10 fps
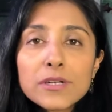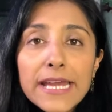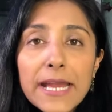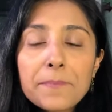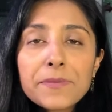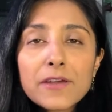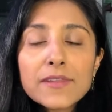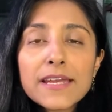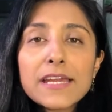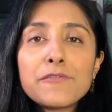day,
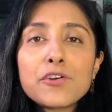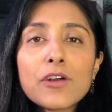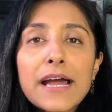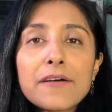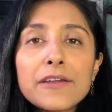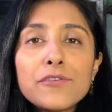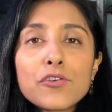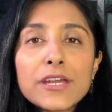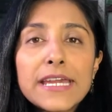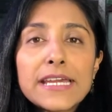that if your
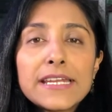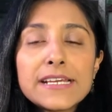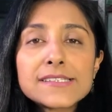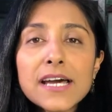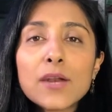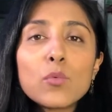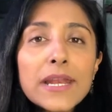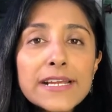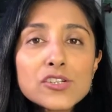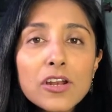kid is
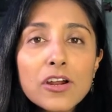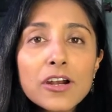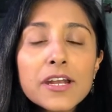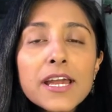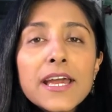unwilling to learn,